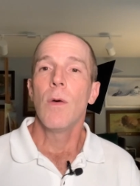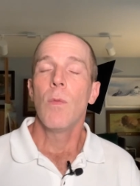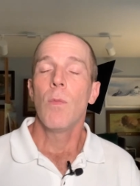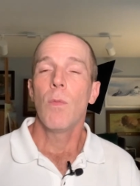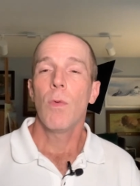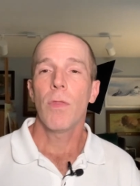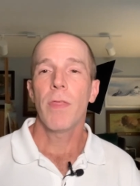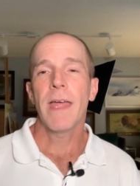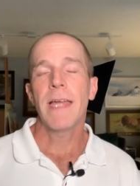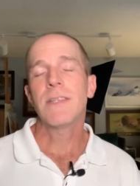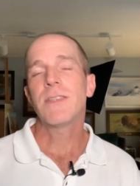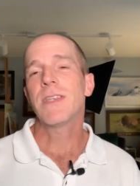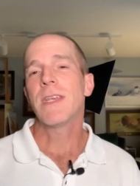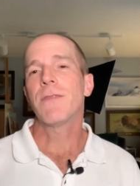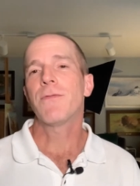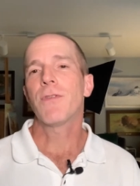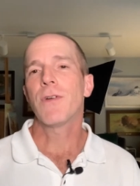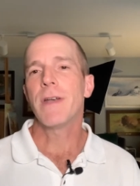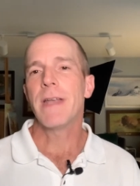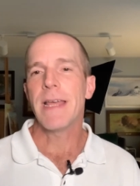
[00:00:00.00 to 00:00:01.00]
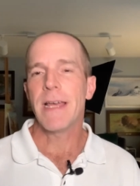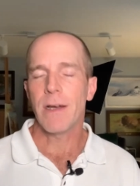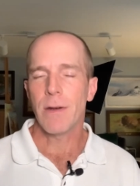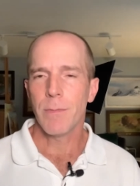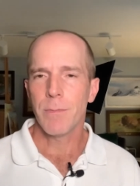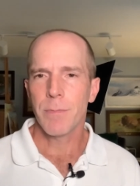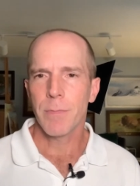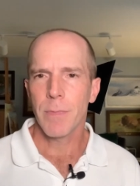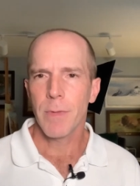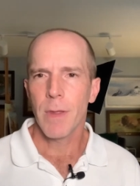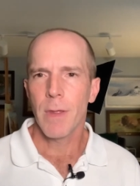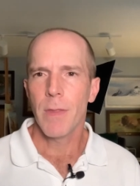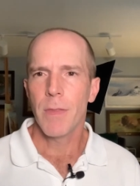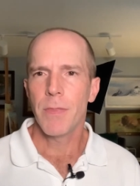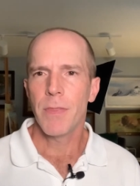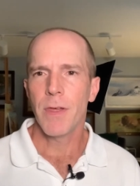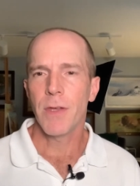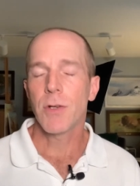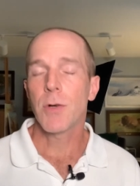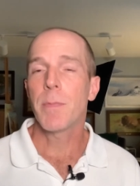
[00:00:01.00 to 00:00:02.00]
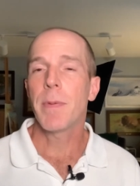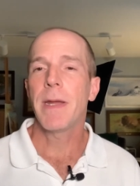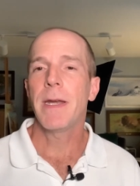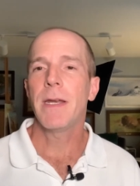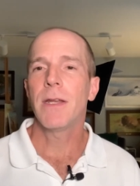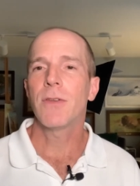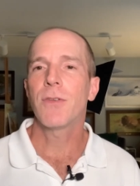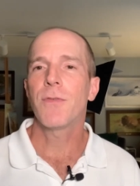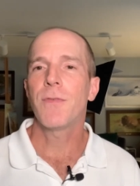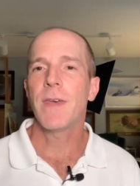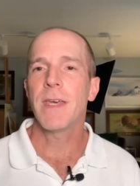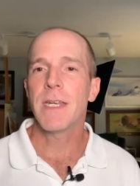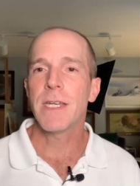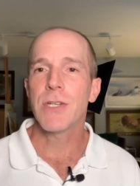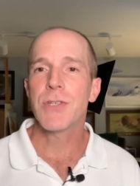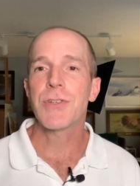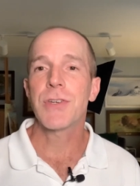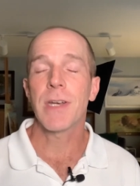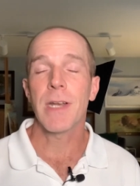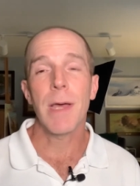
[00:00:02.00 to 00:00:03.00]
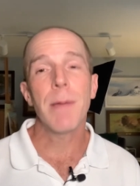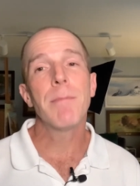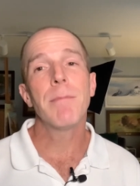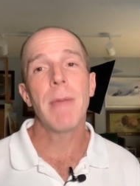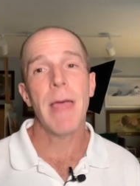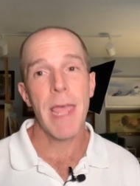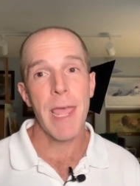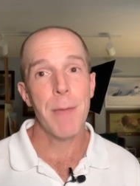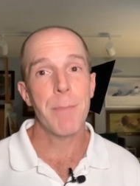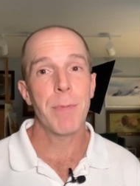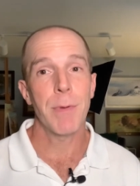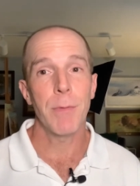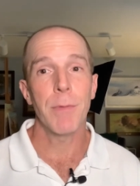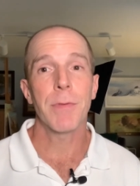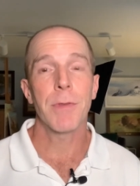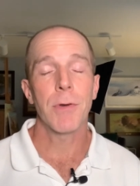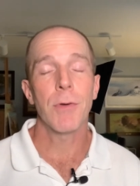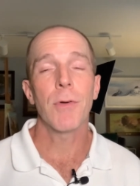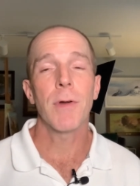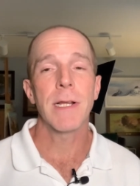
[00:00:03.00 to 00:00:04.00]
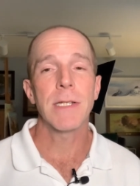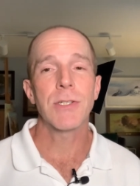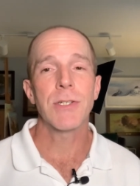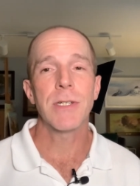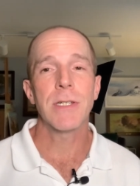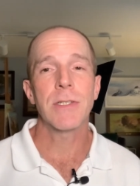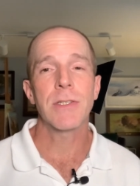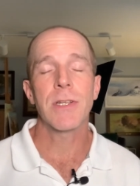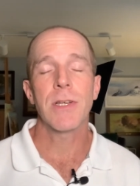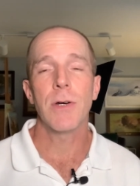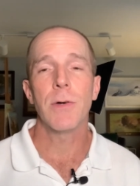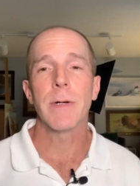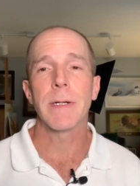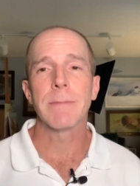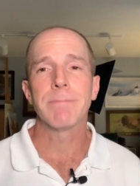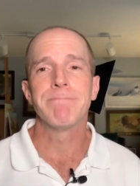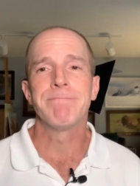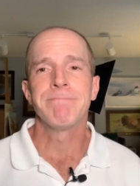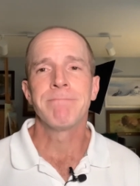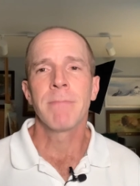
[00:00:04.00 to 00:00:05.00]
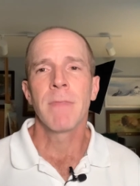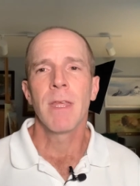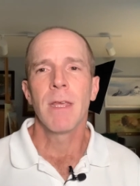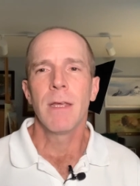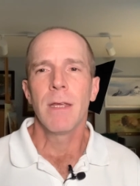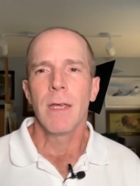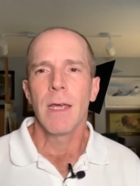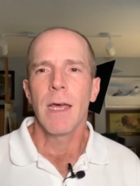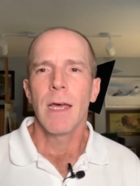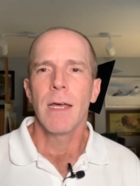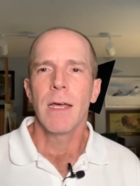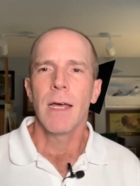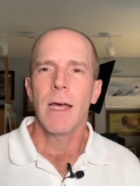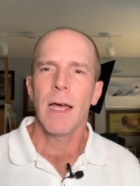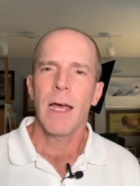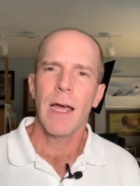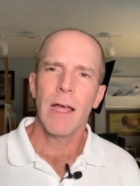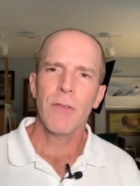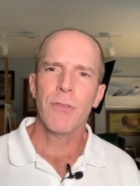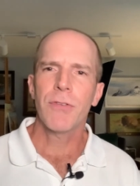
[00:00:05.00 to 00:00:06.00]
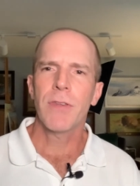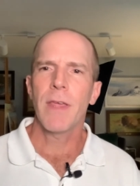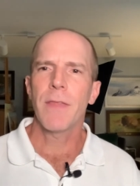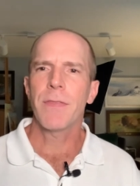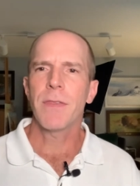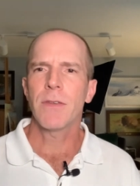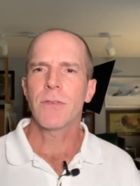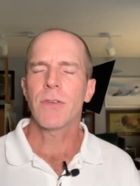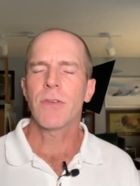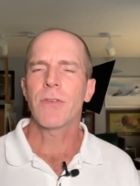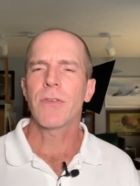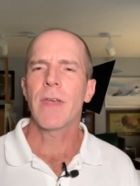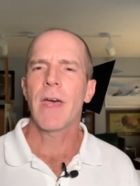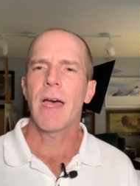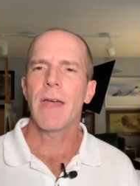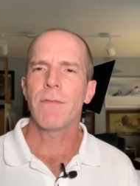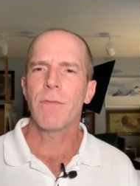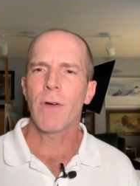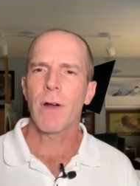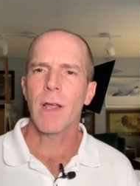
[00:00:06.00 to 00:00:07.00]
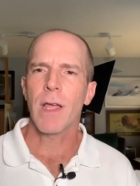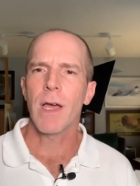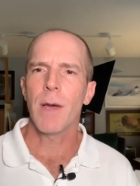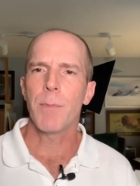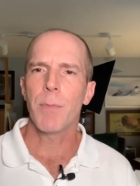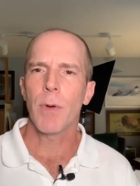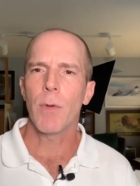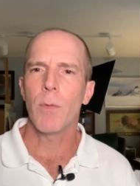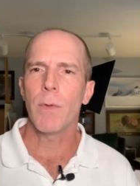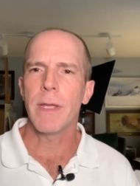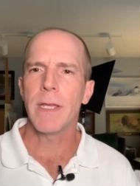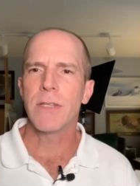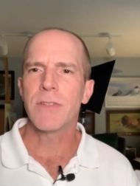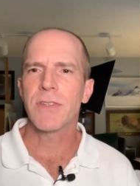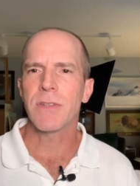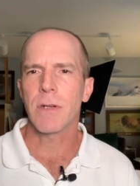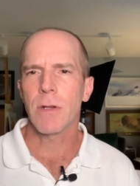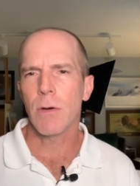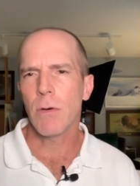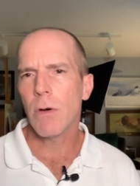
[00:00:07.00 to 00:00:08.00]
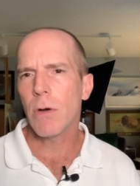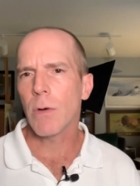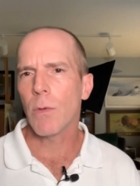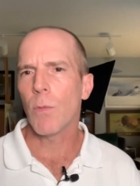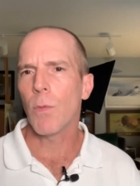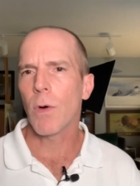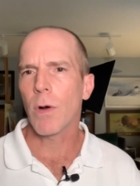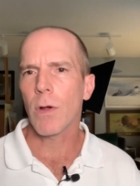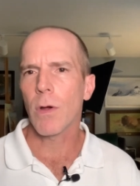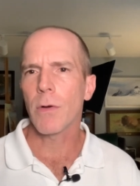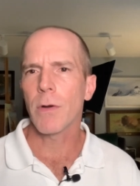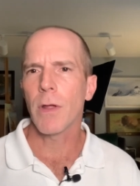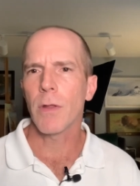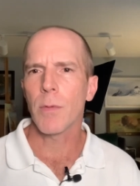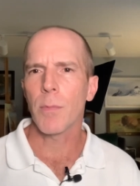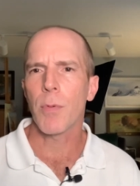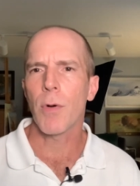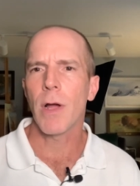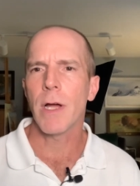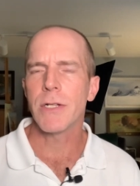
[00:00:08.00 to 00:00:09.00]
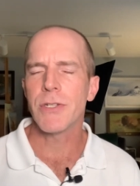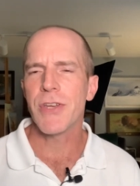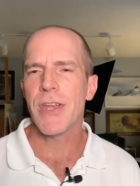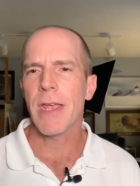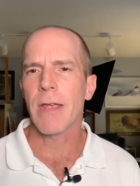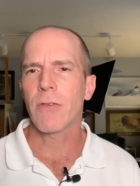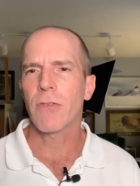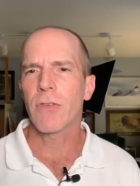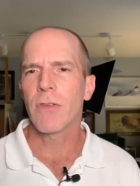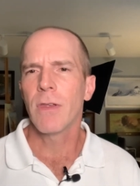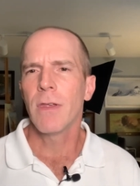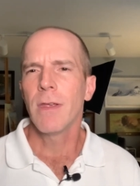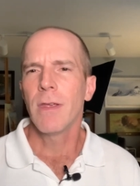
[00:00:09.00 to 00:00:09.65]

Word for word: Well, that's it for now. The underpainting's finished and I'm happy with the direction it's going. I'll set this aside for a couple of weeks and go on and work on other projects.